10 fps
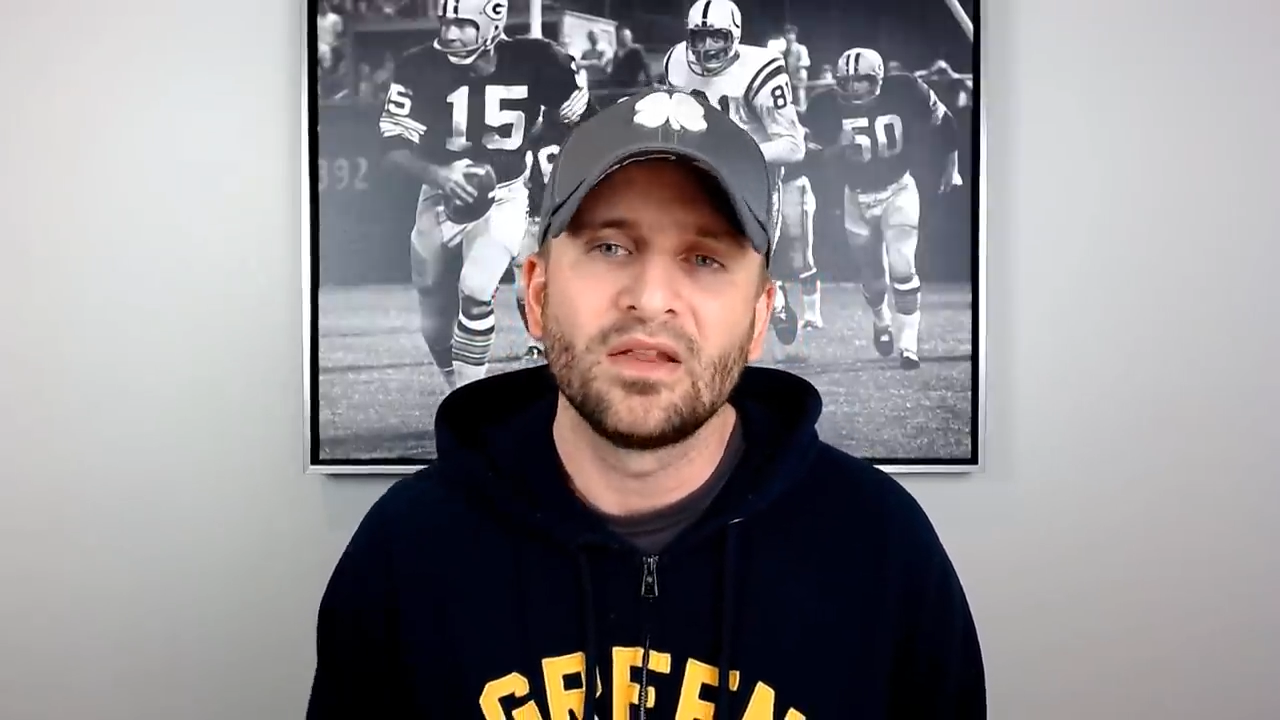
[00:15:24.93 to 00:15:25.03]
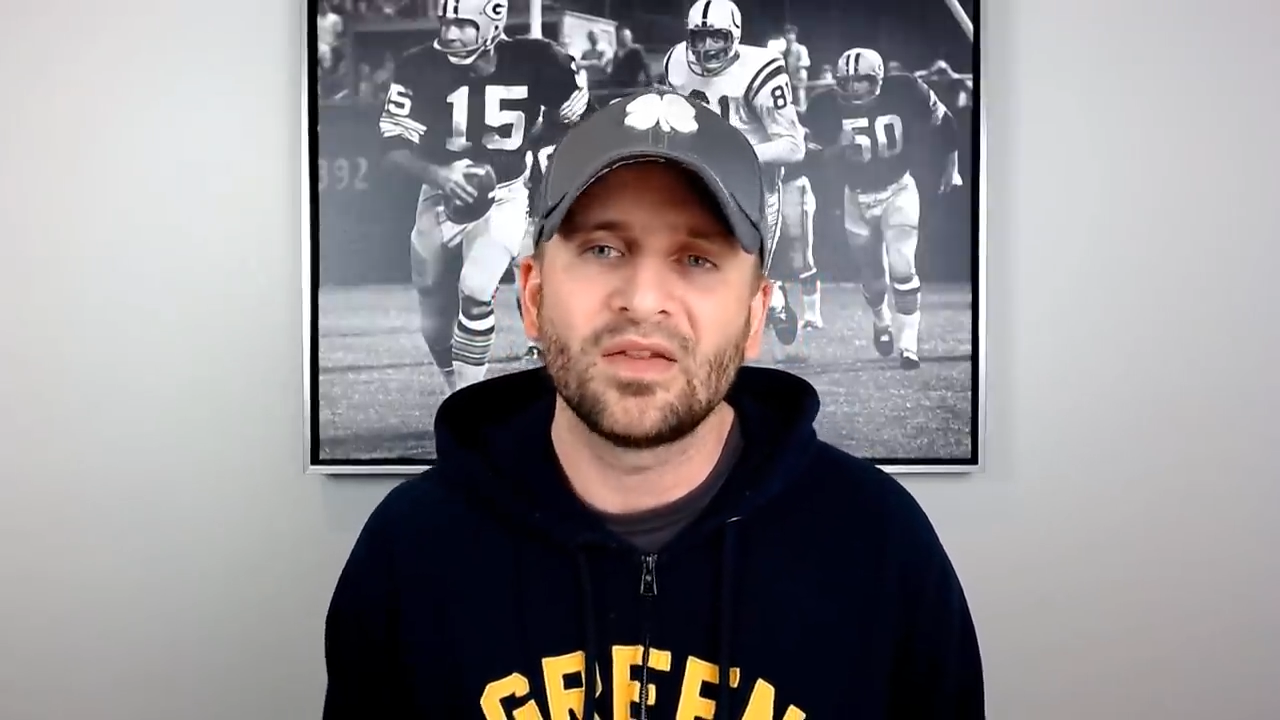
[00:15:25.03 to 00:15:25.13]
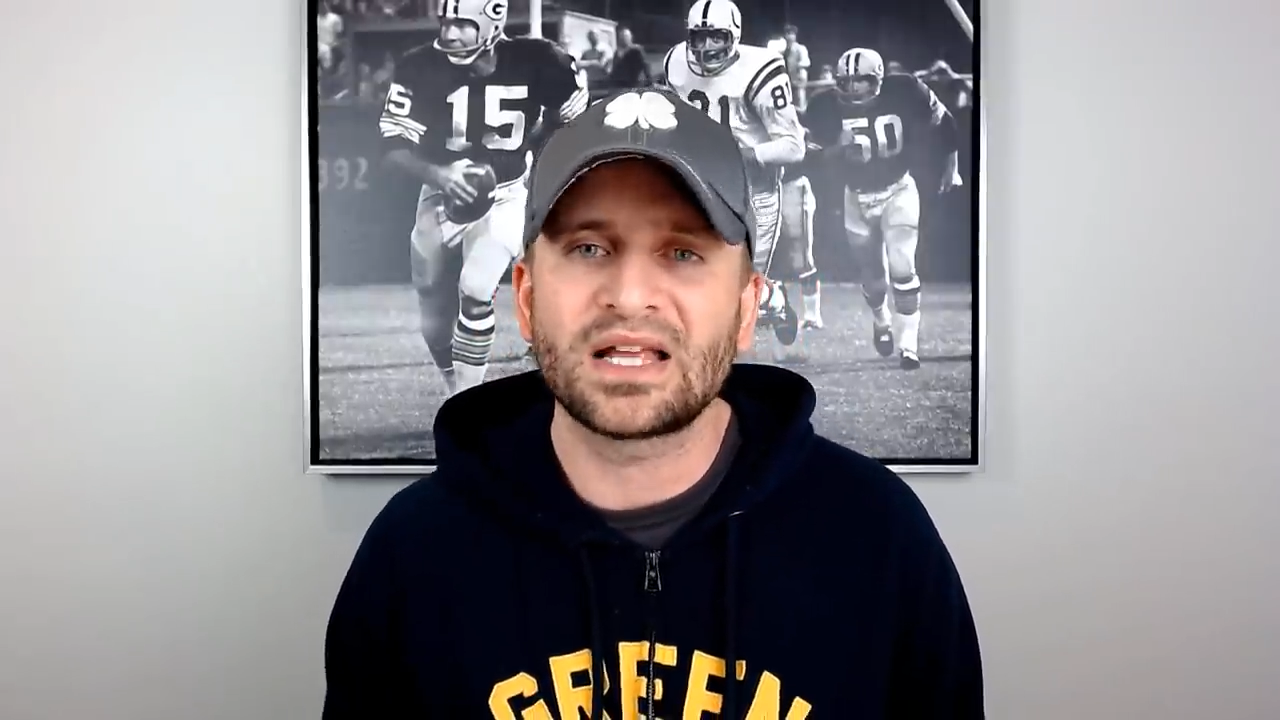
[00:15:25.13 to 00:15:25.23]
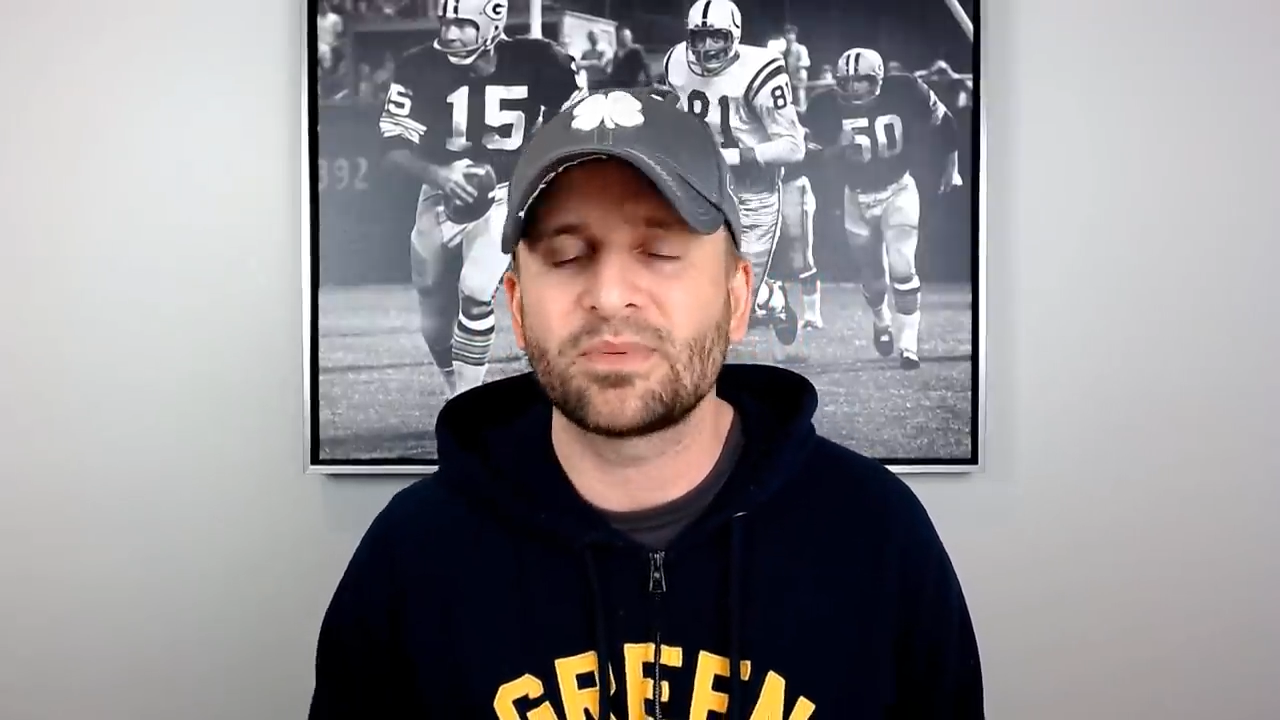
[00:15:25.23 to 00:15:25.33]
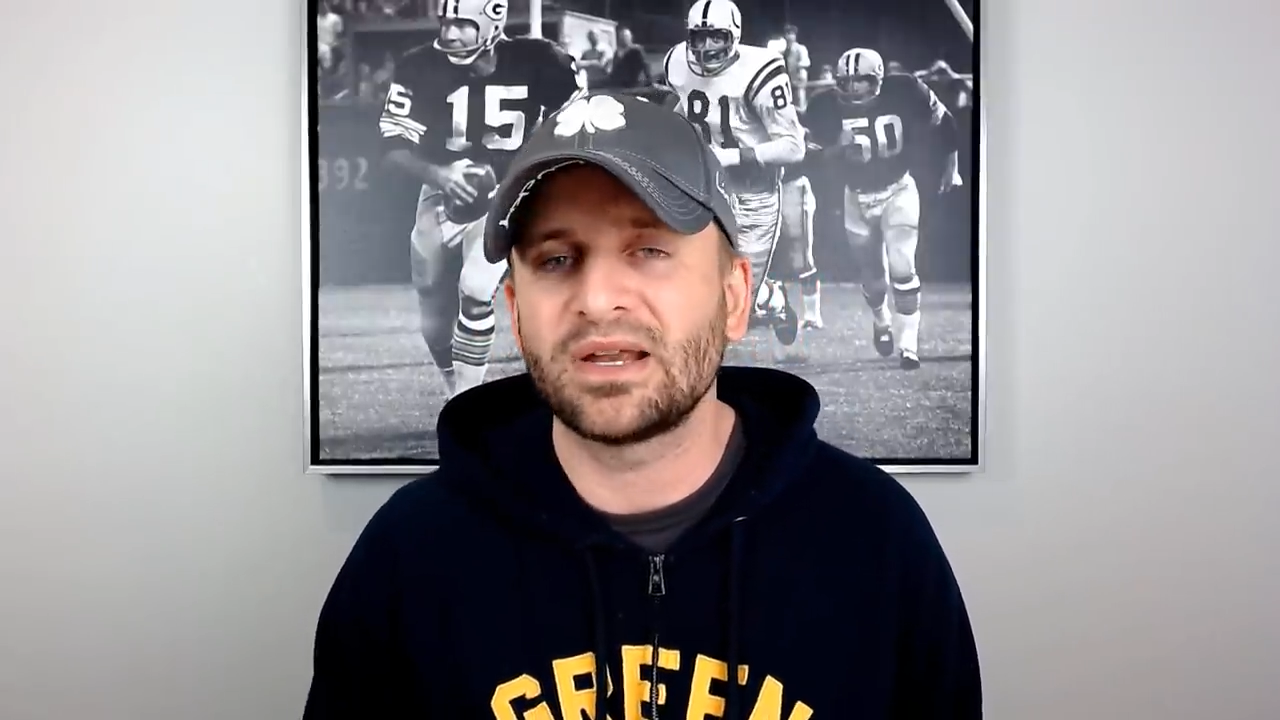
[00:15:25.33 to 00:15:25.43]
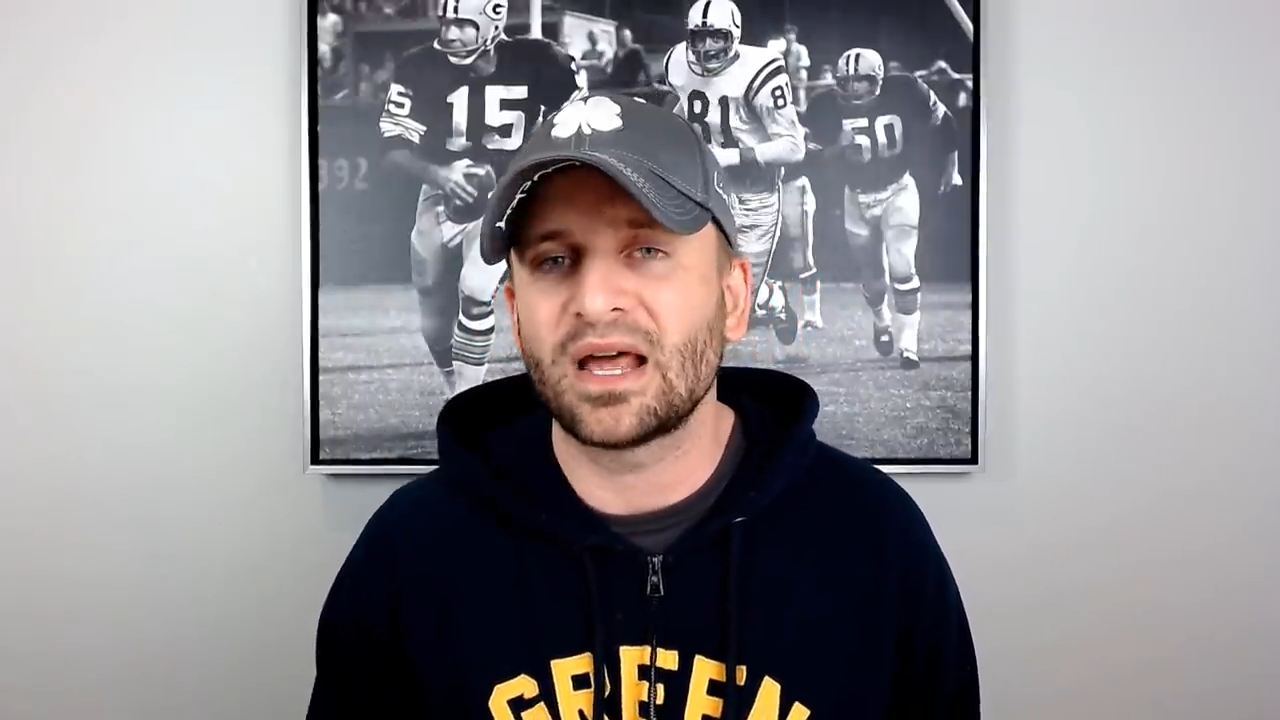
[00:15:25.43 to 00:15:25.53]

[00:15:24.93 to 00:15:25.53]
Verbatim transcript: Last but